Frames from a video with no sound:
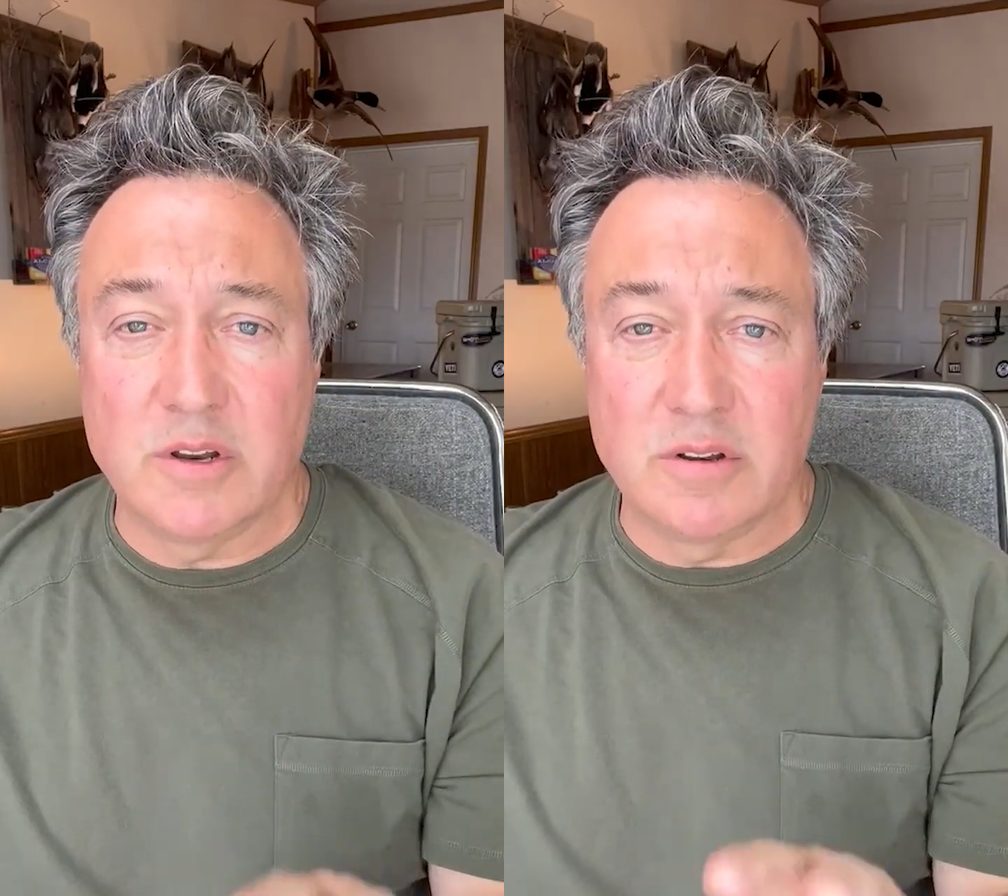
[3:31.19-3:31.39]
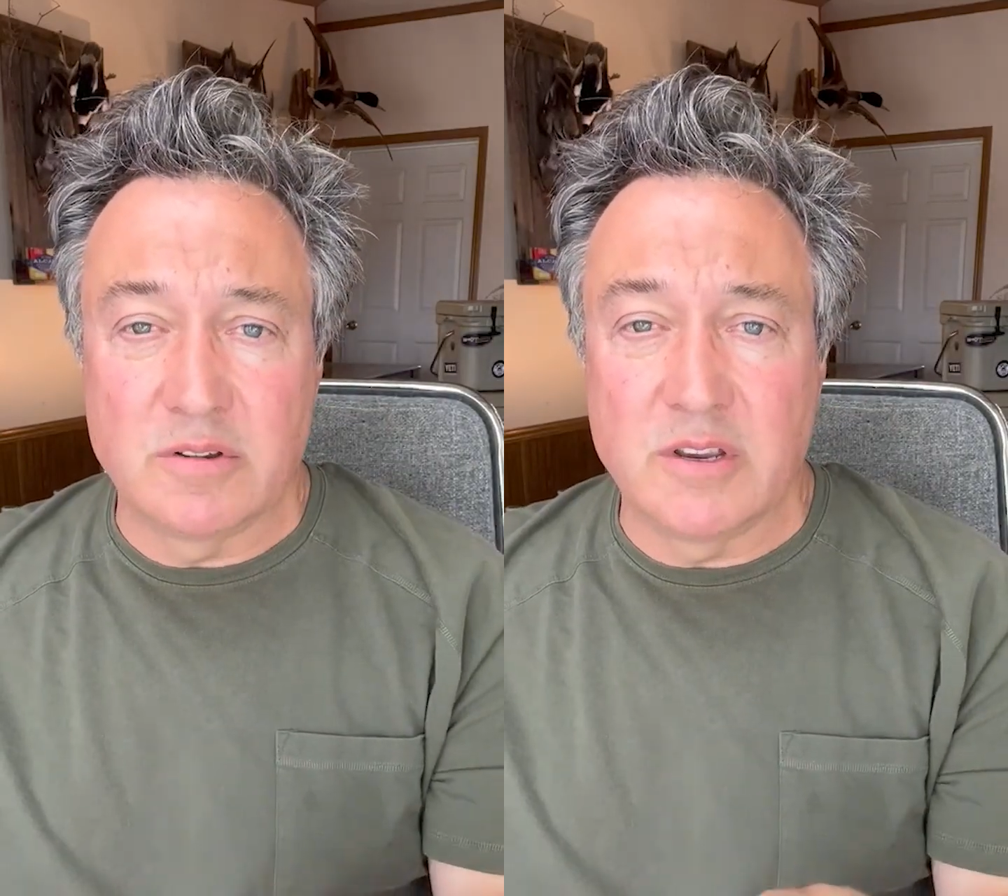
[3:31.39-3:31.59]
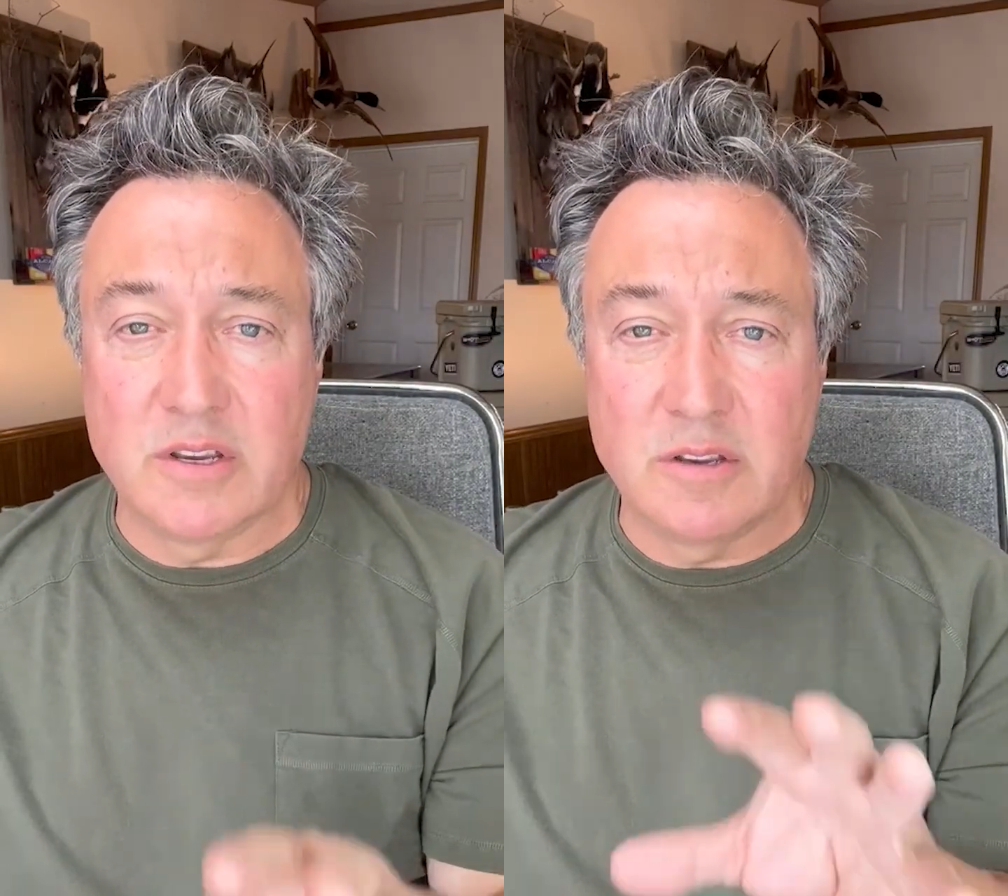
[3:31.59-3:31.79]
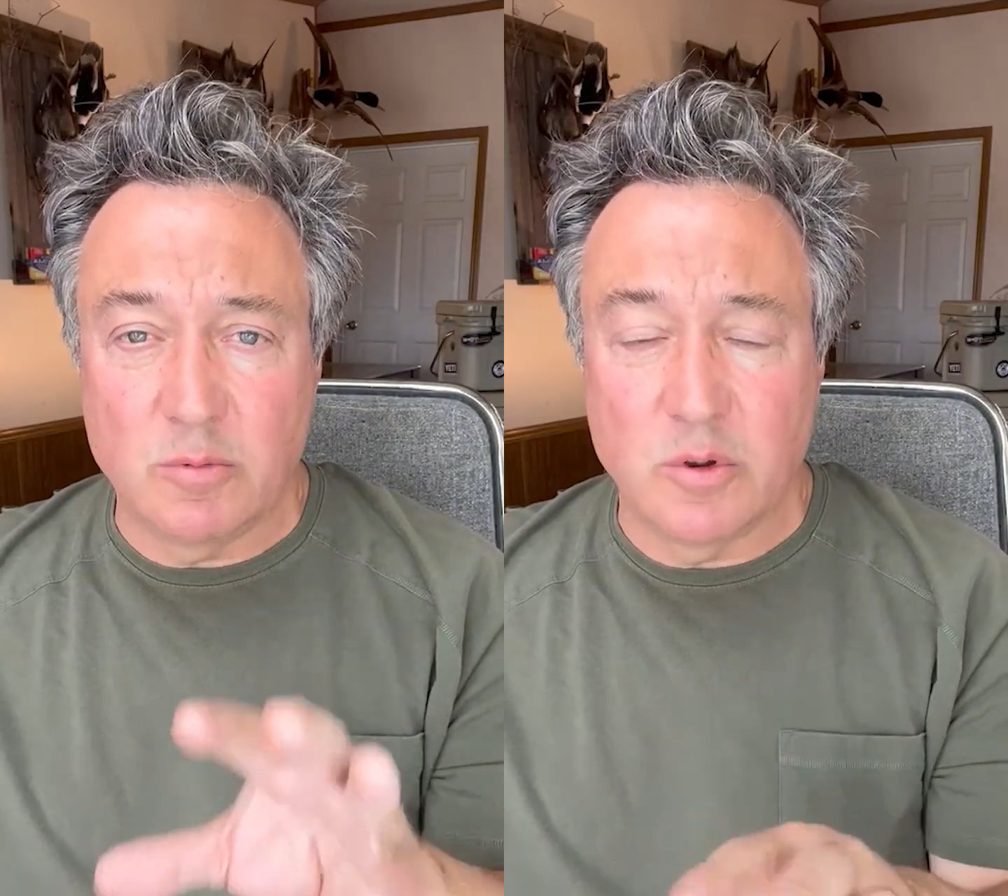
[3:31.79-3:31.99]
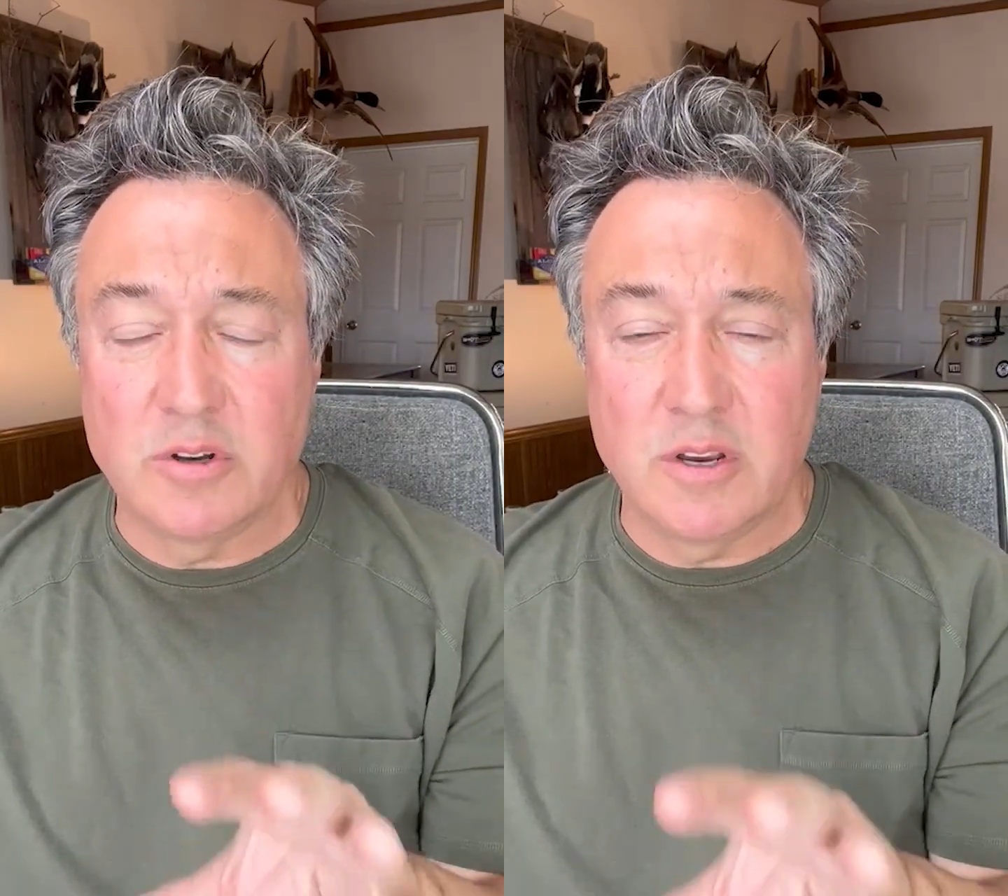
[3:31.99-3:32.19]
instincts and
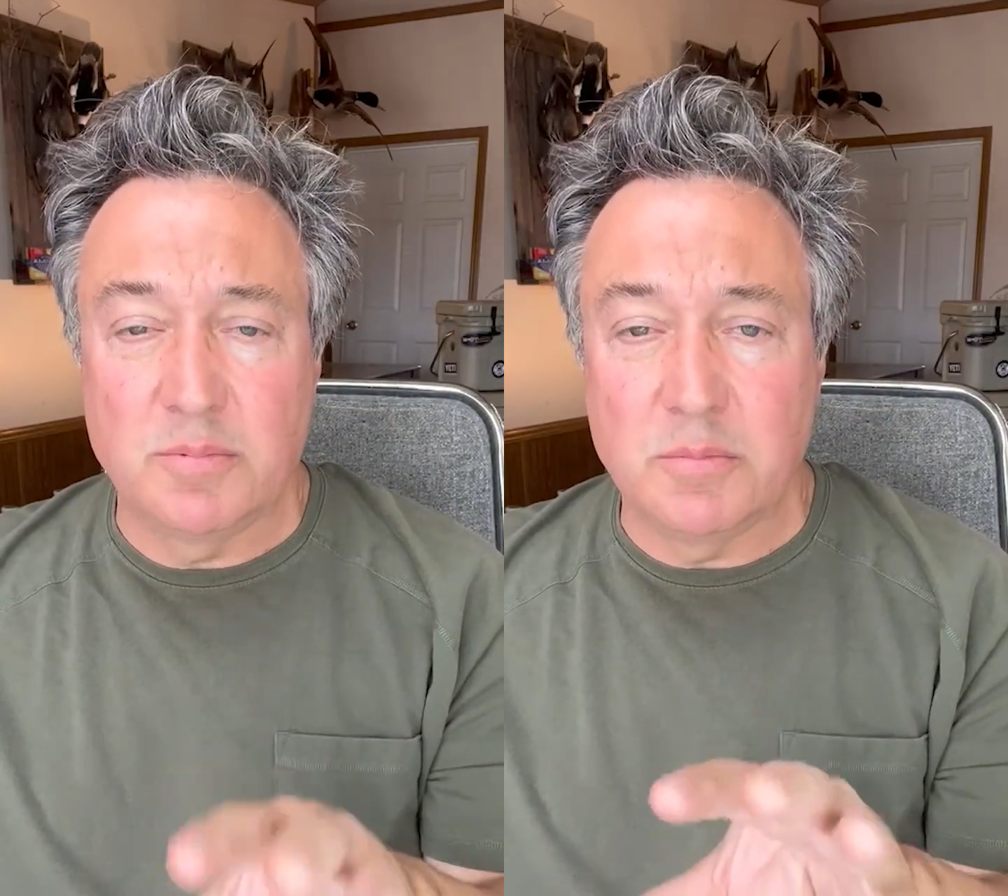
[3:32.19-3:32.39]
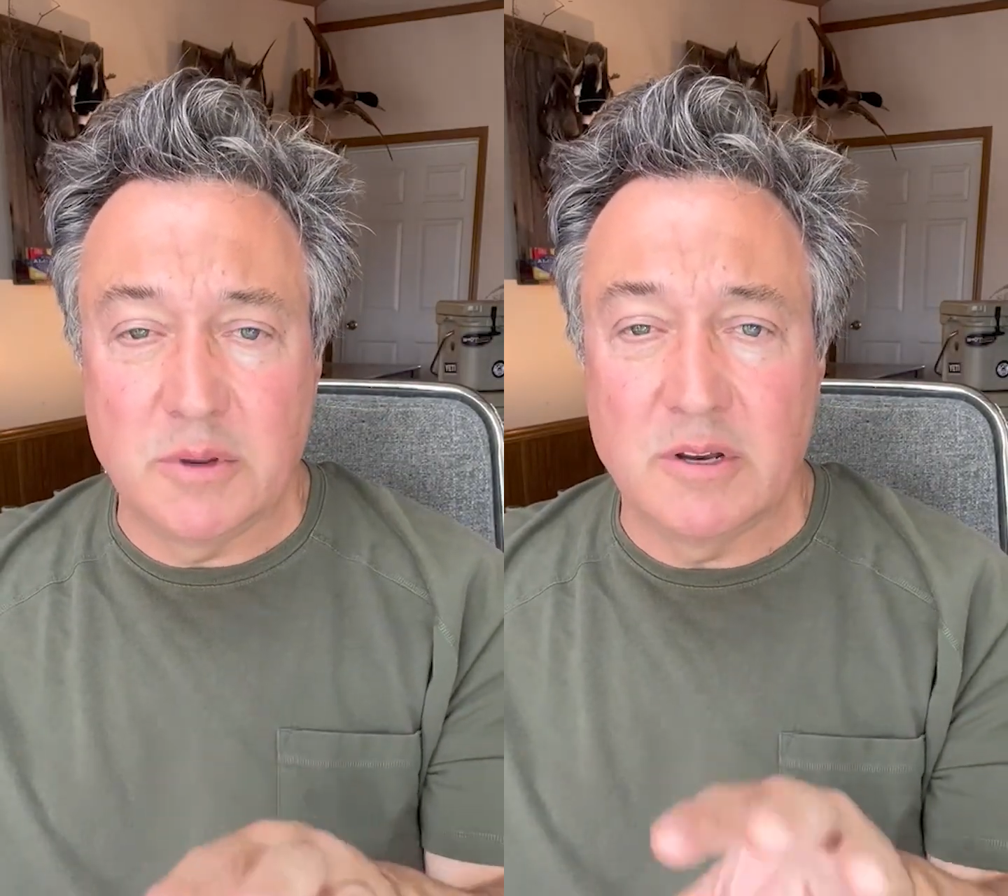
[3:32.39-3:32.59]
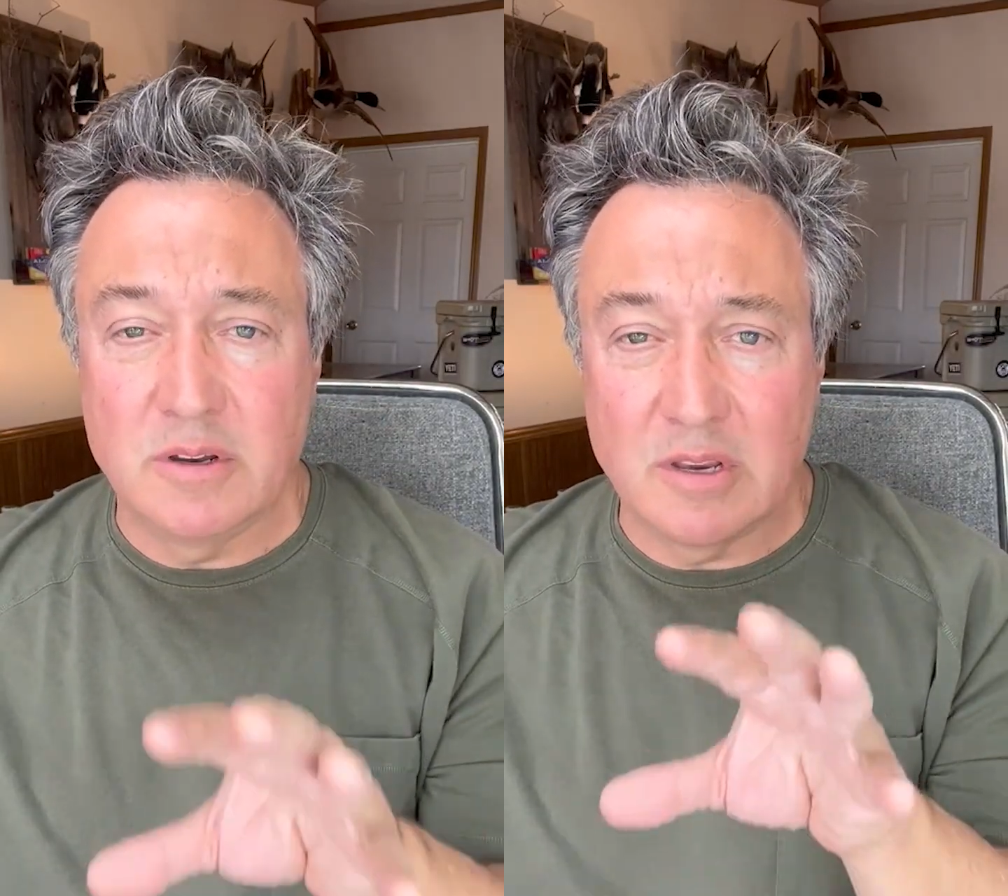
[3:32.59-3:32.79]
what temperament